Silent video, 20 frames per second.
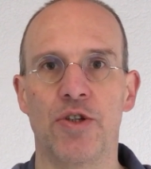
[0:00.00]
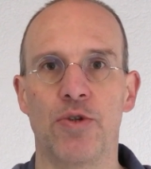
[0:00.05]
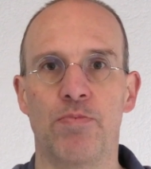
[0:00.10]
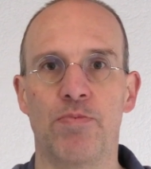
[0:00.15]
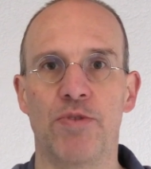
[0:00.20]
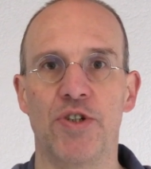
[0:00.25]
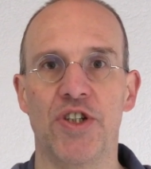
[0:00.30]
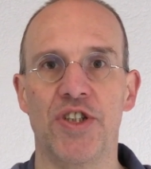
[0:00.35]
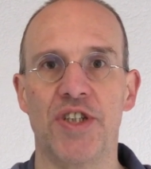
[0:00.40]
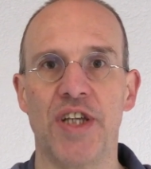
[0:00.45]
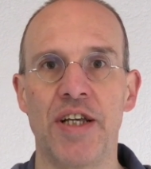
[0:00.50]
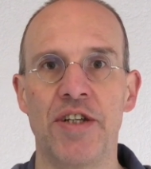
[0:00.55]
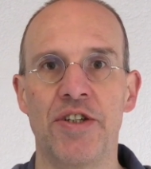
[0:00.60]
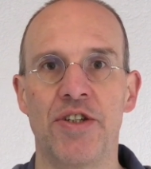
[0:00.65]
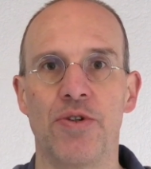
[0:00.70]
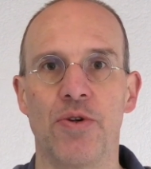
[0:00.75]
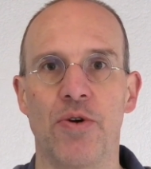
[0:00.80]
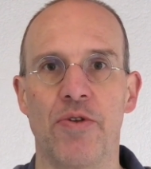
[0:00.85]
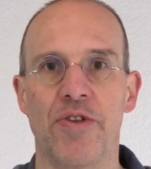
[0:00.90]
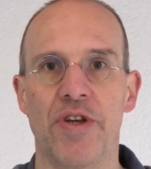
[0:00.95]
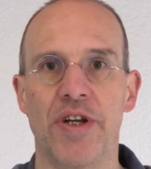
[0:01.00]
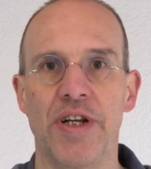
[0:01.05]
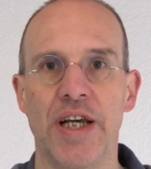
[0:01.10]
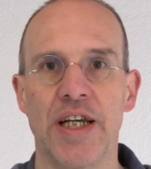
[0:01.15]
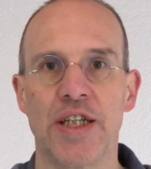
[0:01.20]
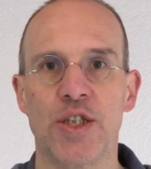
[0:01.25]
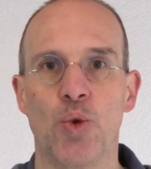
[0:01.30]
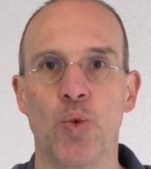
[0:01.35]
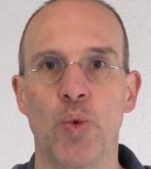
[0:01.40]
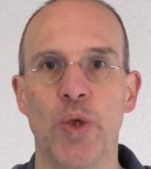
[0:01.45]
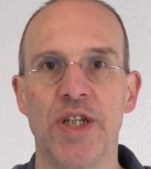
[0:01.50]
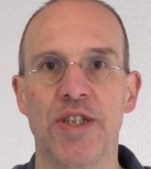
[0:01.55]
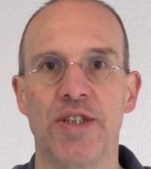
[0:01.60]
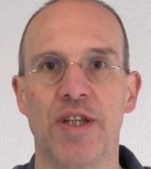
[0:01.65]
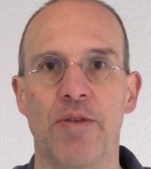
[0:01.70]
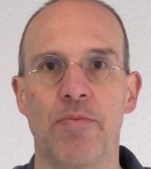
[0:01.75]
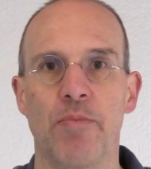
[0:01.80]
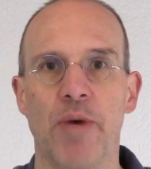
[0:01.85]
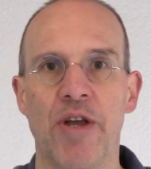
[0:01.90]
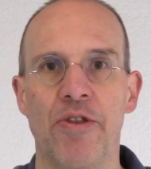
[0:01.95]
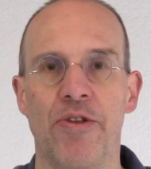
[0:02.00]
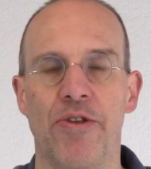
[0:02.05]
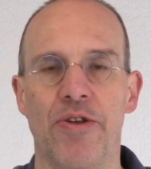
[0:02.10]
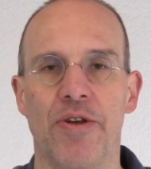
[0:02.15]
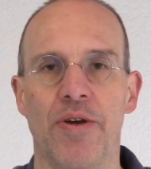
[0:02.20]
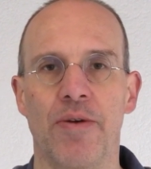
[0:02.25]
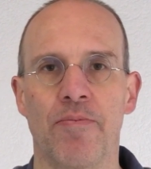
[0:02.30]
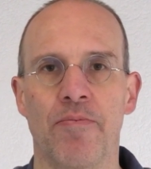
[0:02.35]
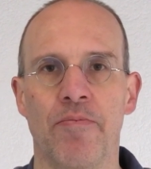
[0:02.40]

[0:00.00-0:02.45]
to present you in the next weeks and months.